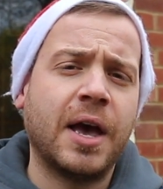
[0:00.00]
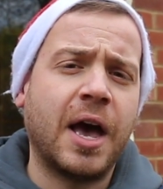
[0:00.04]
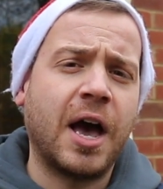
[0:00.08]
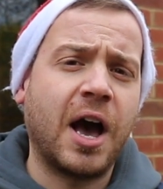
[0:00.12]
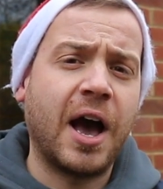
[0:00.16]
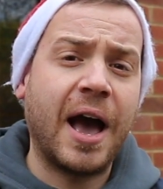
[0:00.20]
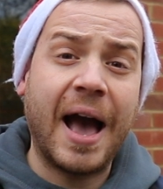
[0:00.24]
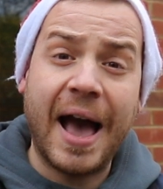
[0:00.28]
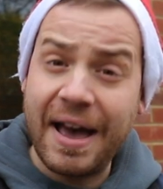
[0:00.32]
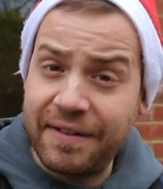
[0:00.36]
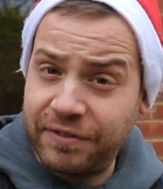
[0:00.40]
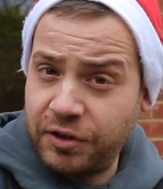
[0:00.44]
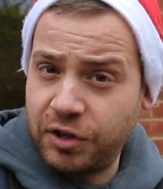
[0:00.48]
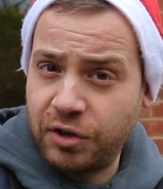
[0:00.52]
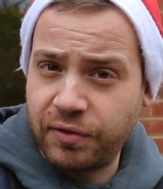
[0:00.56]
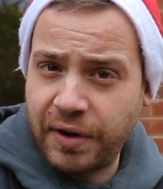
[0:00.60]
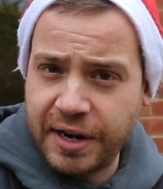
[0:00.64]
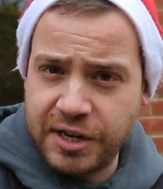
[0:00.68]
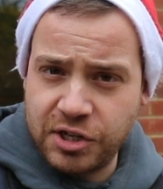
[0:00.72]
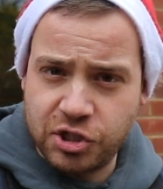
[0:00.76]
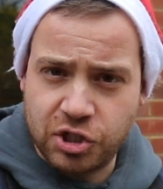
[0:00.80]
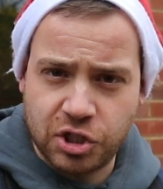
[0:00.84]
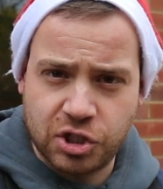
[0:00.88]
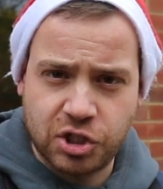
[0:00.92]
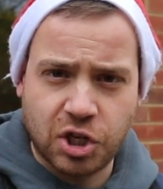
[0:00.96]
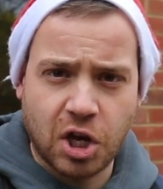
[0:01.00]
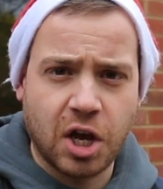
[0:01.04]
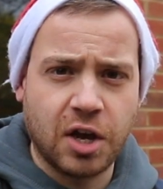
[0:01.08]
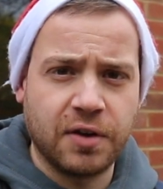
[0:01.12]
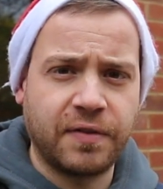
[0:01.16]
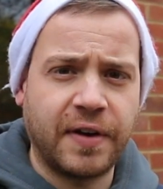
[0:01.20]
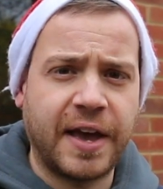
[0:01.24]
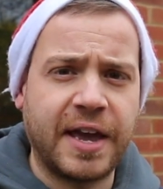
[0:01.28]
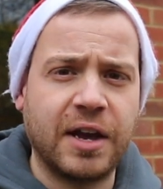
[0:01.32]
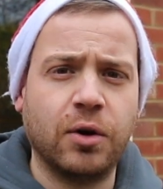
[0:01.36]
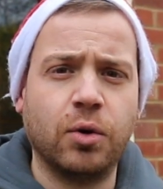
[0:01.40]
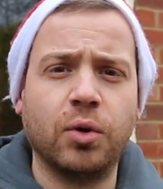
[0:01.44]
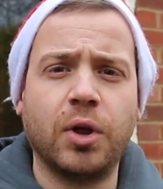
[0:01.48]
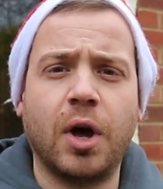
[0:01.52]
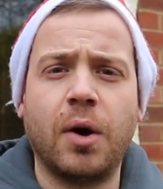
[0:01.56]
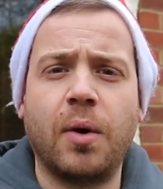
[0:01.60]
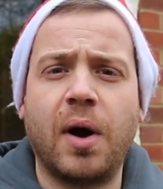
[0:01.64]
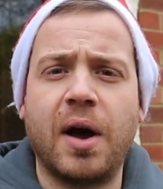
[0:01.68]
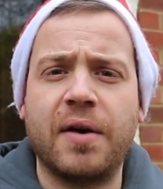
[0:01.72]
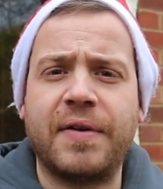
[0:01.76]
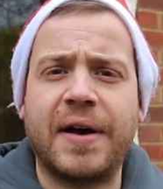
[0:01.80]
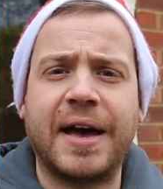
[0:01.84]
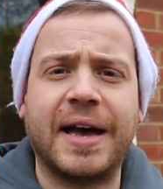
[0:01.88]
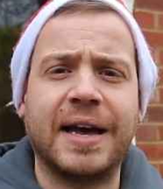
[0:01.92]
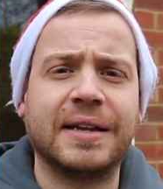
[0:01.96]
I haven't arranged a survey, although
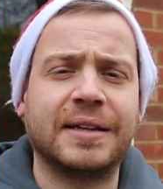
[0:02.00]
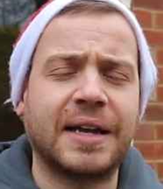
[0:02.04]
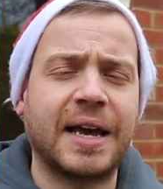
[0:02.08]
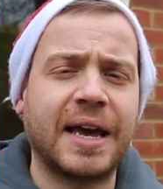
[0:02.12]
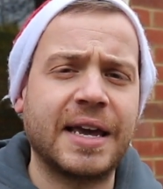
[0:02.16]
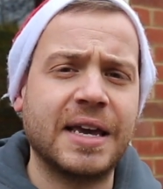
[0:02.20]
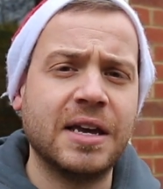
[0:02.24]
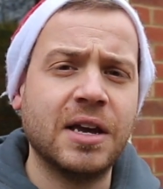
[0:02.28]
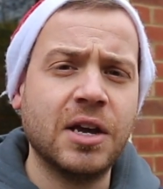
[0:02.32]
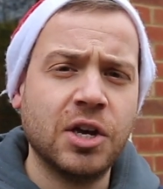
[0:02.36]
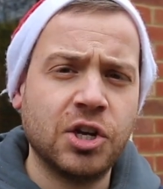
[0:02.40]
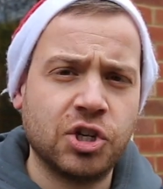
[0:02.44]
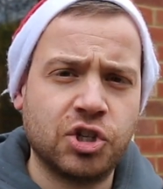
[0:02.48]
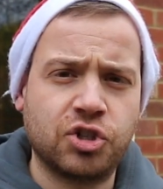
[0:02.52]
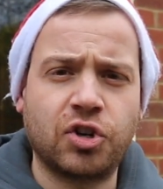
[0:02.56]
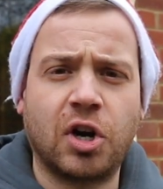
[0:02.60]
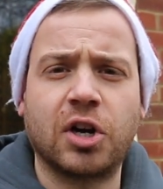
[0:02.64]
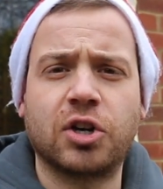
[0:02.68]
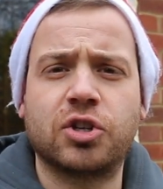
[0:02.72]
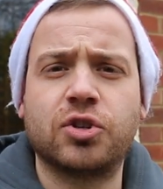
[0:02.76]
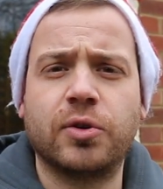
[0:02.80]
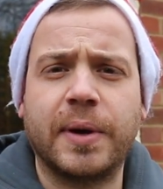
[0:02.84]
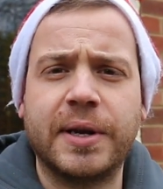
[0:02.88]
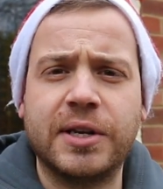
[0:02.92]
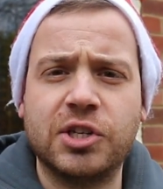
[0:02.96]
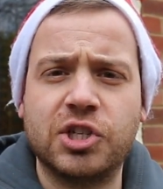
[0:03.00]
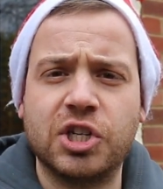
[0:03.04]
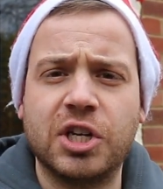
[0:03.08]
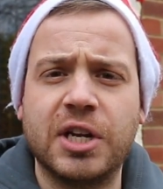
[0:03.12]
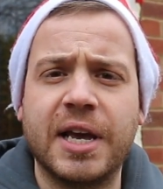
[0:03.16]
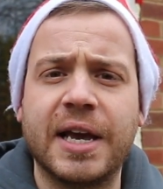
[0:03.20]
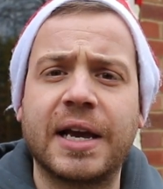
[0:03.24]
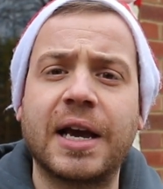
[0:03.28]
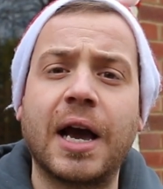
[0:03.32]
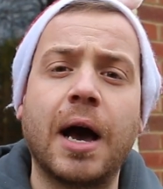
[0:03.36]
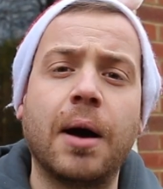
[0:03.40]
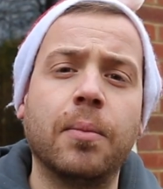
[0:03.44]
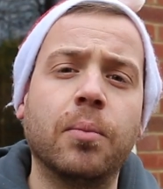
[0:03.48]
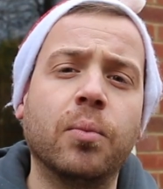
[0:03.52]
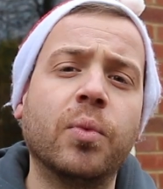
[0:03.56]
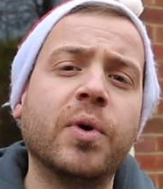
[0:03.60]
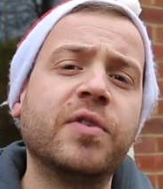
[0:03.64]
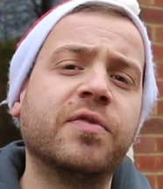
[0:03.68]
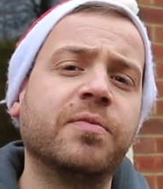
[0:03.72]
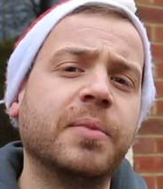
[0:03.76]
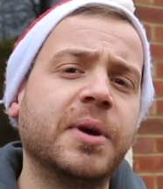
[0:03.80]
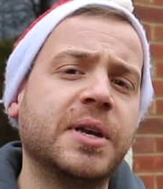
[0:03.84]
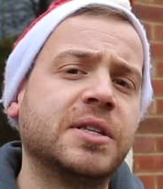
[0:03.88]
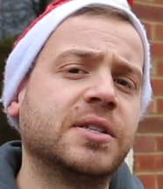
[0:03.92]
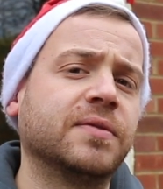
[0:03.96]
I've had a structural engineer come
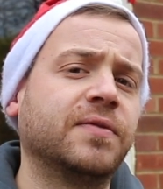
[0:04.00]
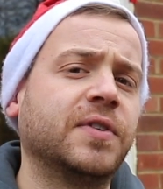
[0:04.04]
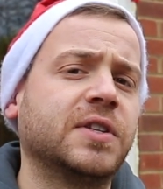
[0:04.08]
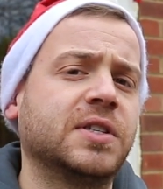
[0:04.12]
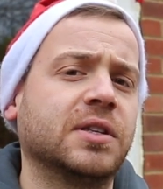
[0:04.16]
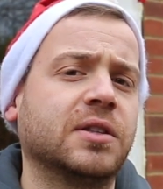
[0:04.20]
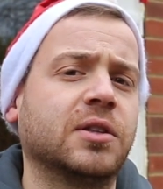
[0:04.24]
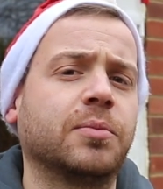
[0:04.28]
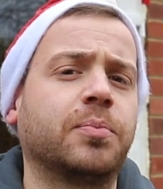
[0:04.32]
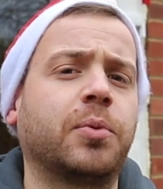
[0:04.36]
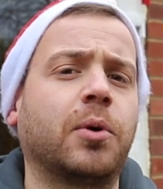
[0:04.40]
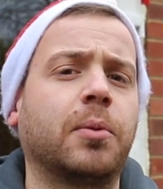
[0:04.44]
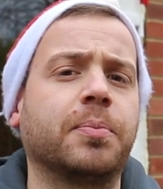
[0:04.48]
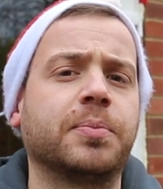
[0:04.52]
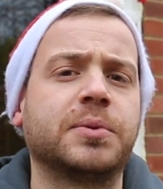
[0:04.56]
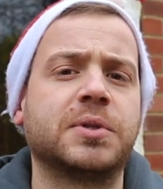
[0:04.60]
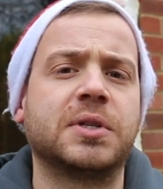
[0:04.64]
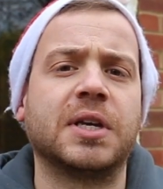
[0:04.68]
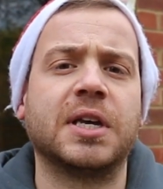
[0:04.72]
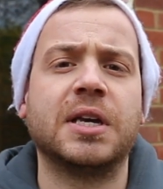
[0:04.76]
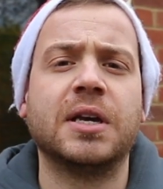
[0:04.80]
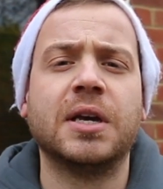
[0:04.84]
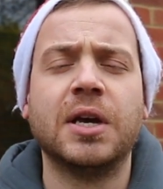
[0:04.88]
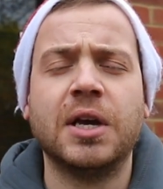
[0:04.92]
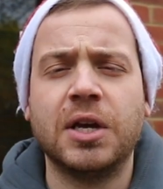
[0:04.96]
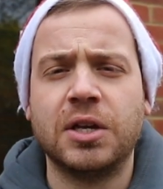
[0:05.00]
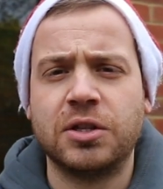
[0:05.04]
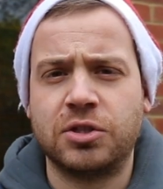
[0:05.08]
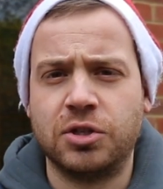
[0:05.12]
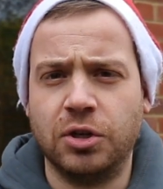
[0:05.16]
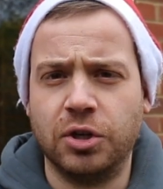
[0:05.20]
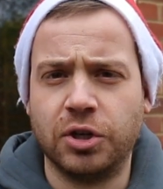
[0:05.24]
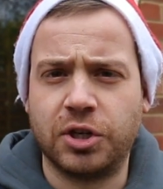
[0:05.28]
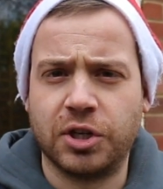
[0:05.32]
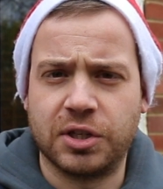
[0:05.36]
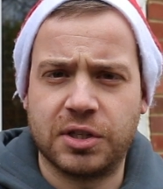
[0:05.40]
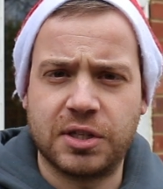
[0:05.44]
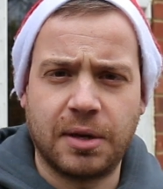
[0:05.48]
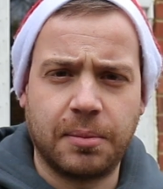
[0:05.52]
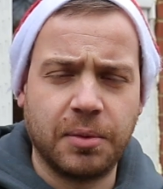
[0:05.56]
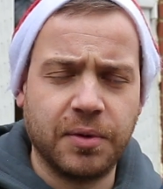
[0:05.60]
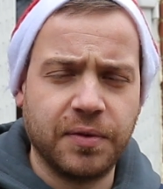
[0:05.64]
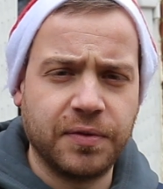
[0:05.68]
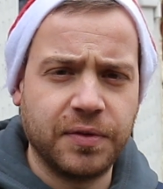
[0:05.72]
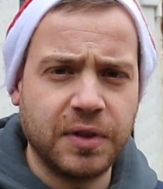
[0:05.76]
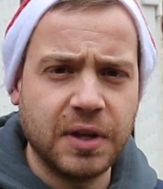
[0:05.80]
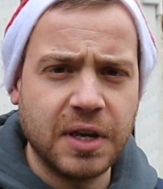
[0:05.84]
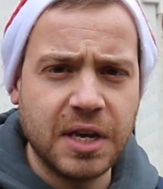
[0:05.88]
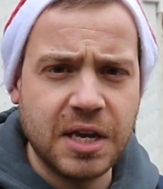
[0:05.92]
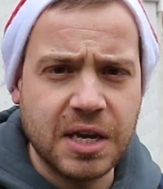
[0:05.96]
with me to visit the property to look at some
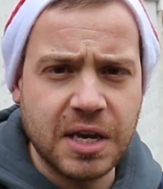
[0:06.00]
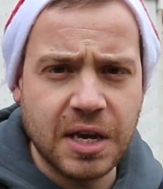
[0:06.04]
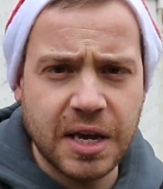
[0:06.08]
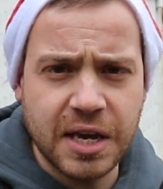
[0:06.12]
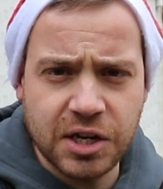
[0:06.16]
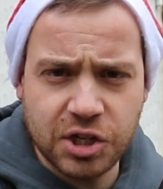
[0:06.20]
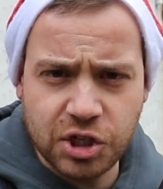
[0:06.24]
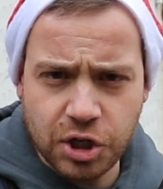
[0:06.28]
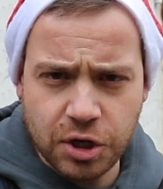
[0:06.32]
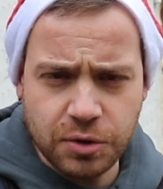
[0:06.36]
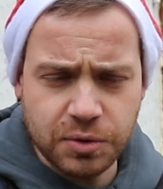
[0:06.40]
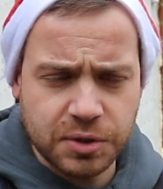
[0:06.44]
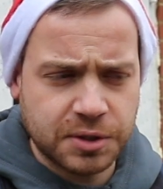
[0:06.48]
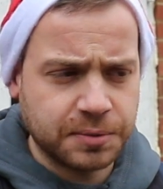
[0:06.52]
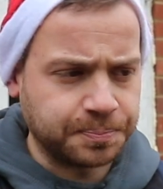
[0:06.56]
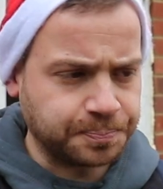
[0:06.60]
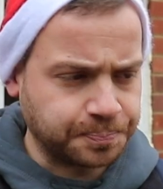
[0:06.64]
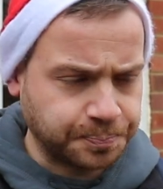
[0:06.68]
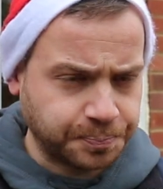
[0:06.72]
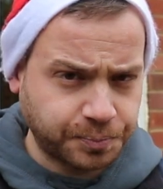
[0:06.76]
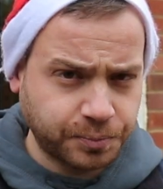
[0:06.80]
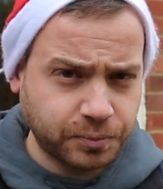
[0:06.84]
of the issues.